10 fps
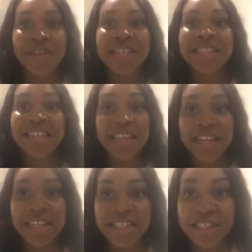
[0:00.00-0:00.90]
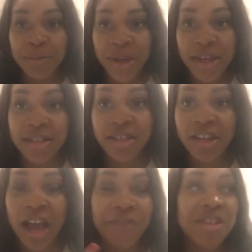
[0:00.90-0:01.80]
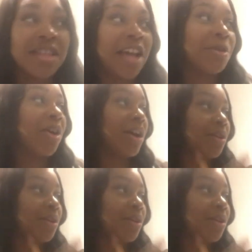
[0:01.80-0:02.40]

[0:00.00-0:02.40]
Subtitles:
see that it disappears. I don't have the same kind